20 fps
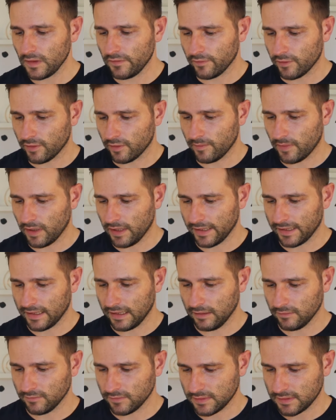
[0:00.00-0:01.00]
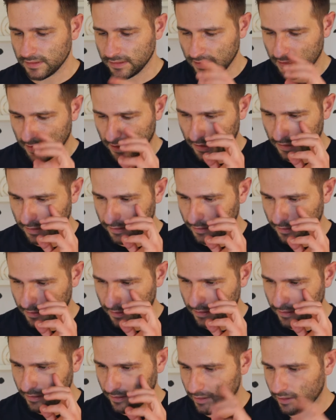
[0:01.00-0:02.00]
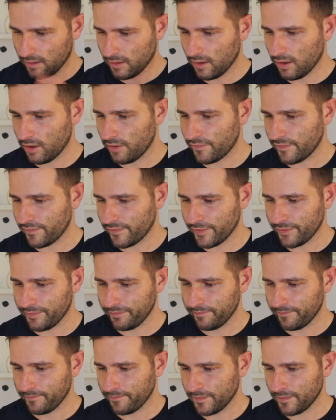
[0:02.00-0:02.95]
Go to My Accounts and Overview.